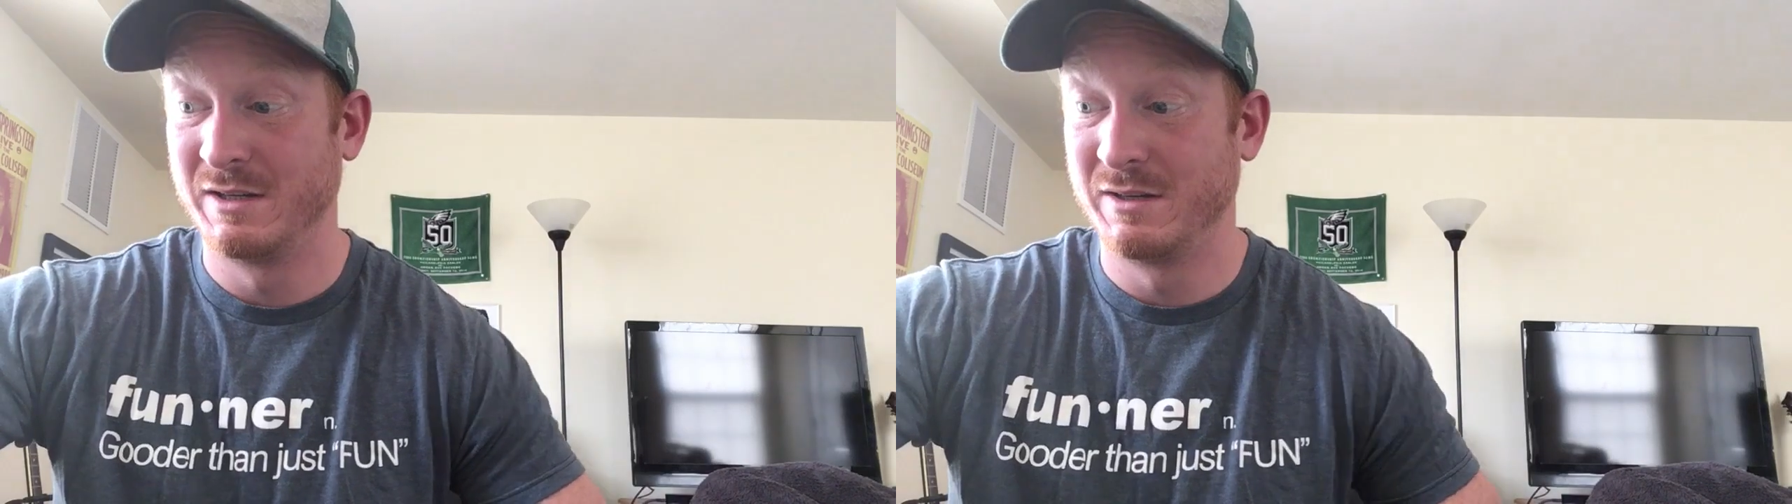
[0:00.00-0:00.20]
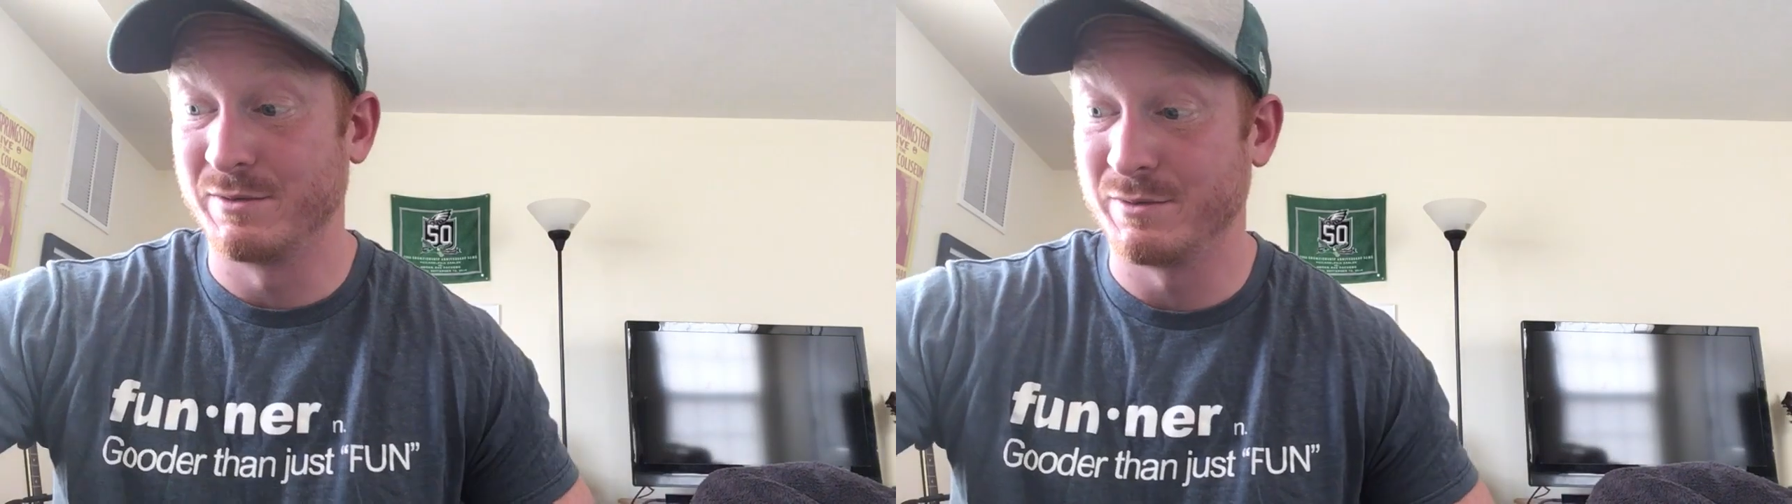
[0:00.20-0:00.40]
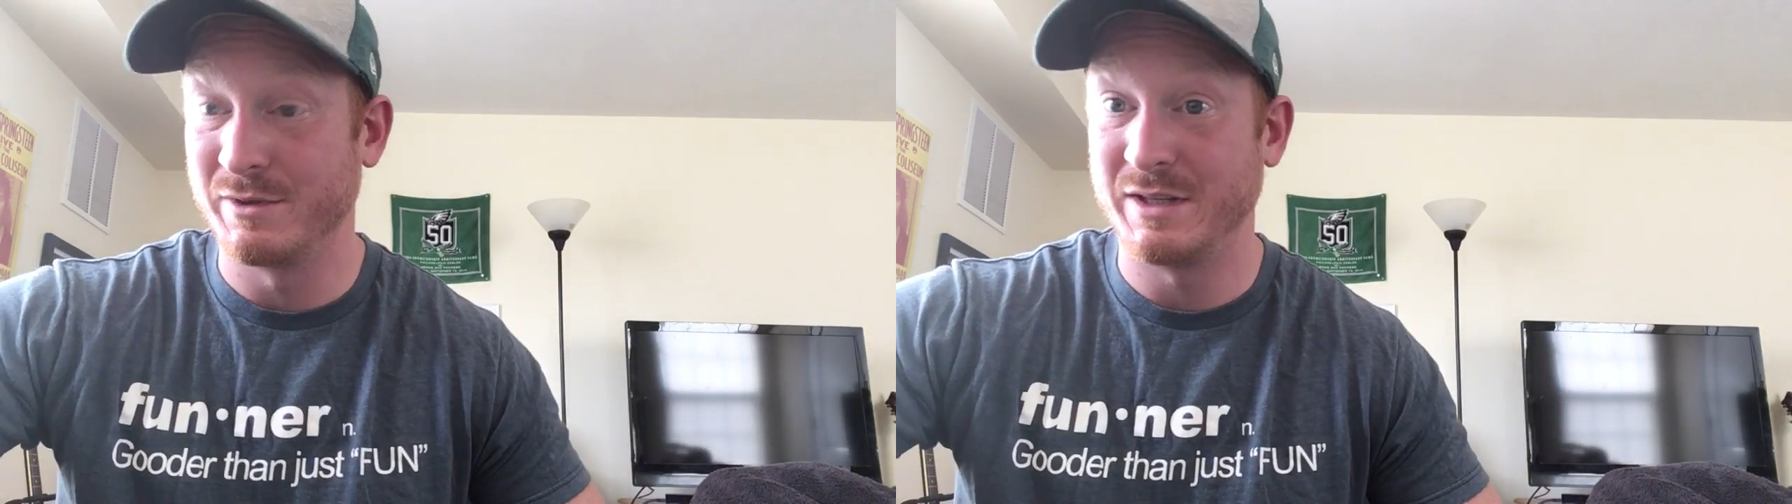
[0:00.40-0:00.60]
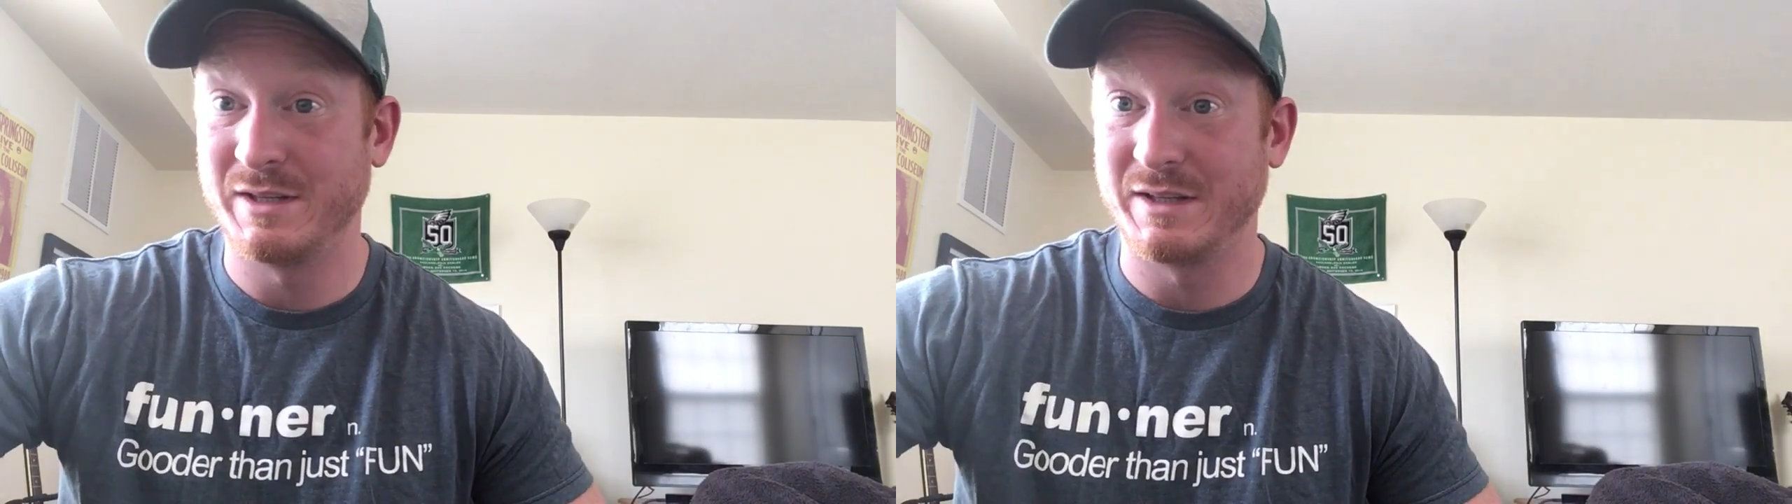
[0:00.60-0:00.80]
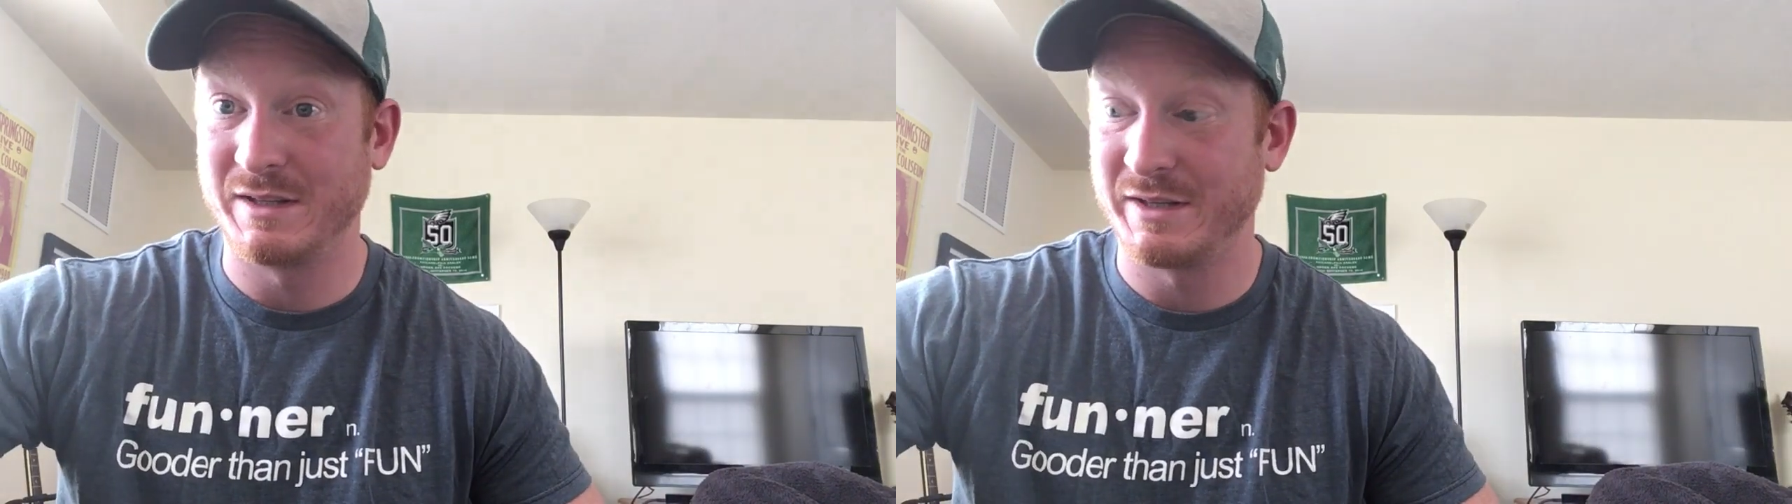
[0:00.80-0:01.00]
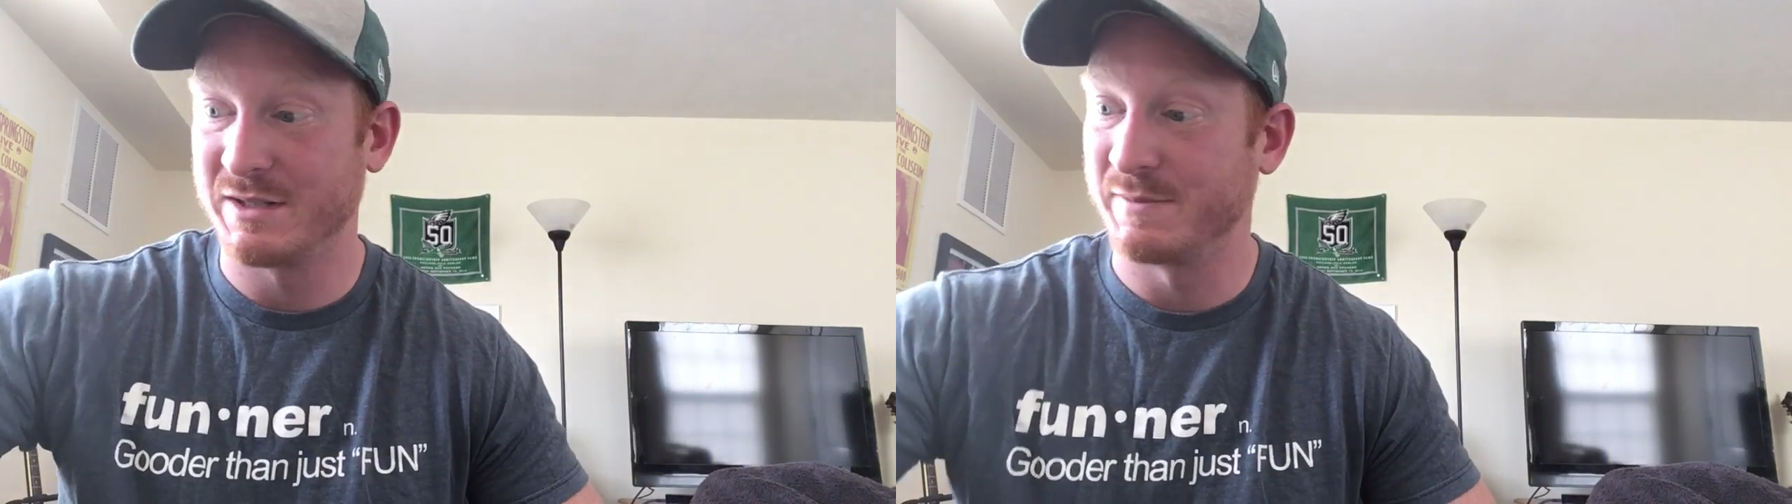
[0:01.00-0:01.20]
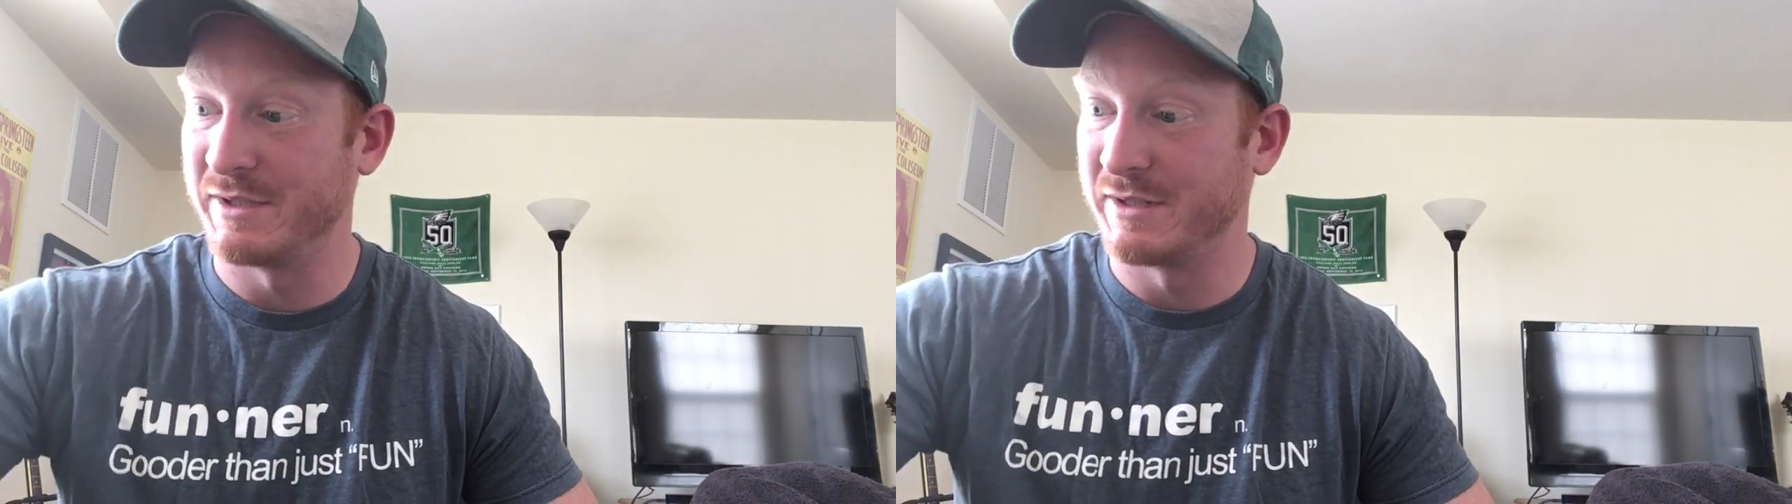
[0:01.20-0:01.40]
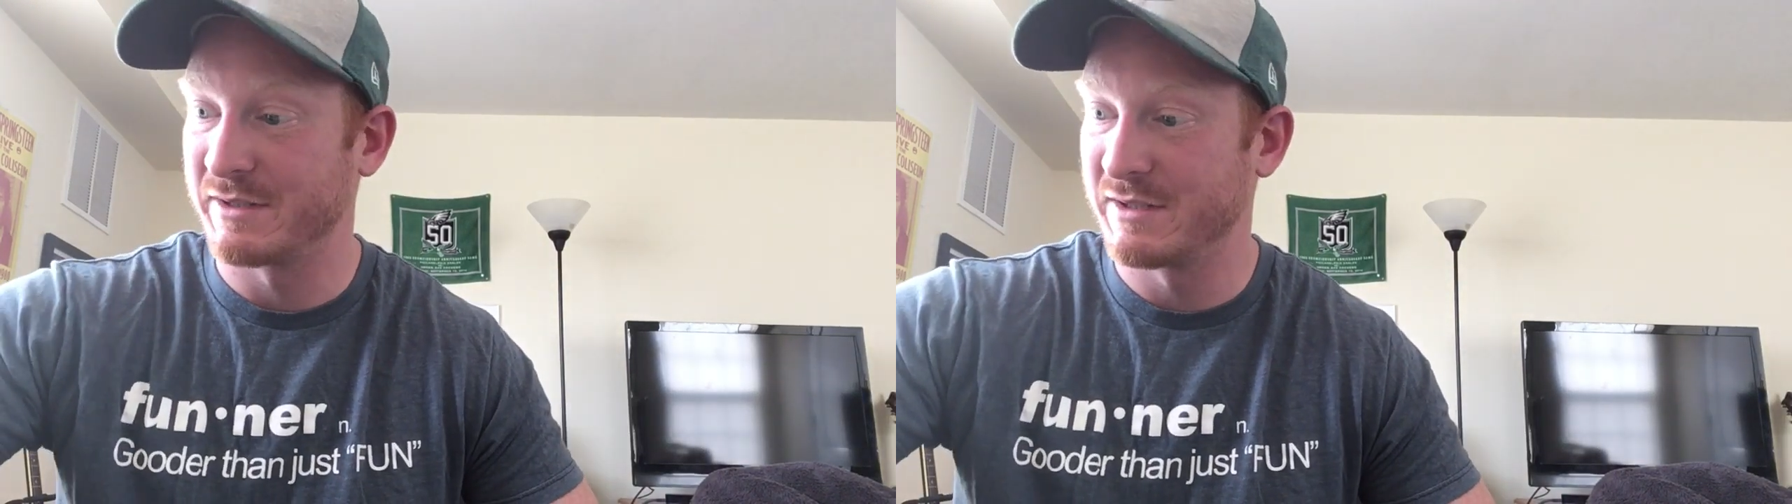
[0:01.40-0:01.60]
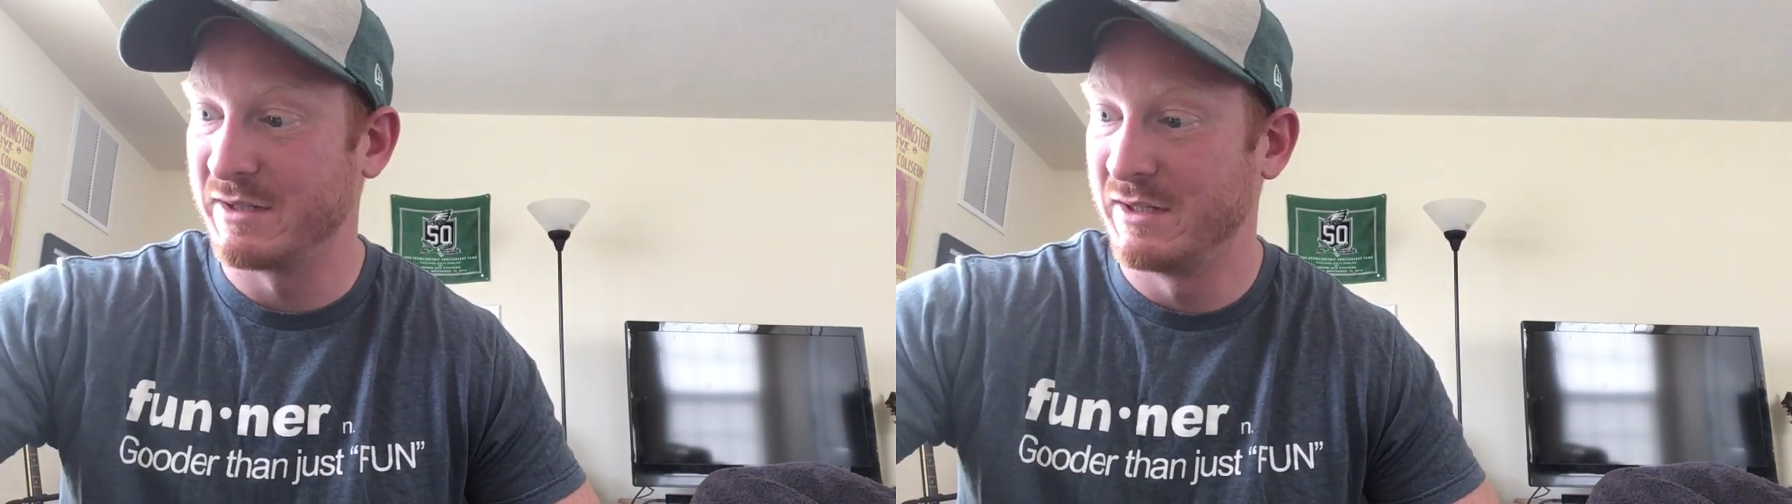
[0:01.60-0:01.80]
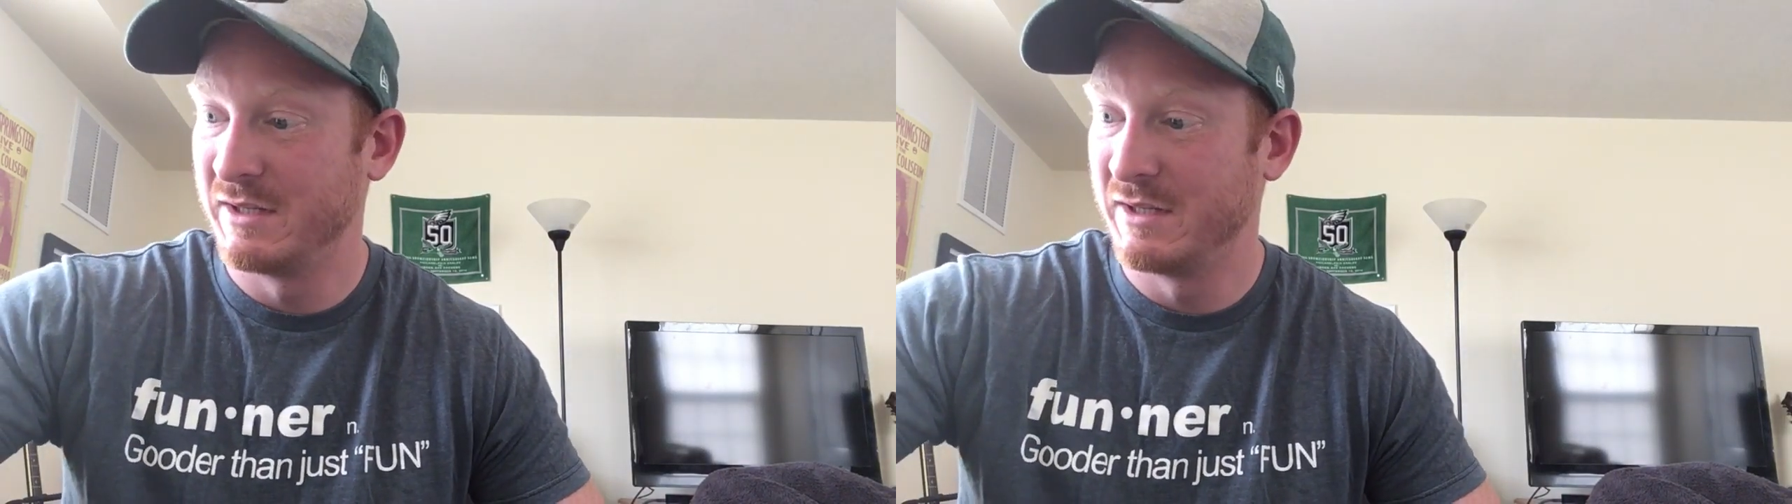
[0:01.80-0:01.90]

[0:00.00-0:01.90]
really likes books,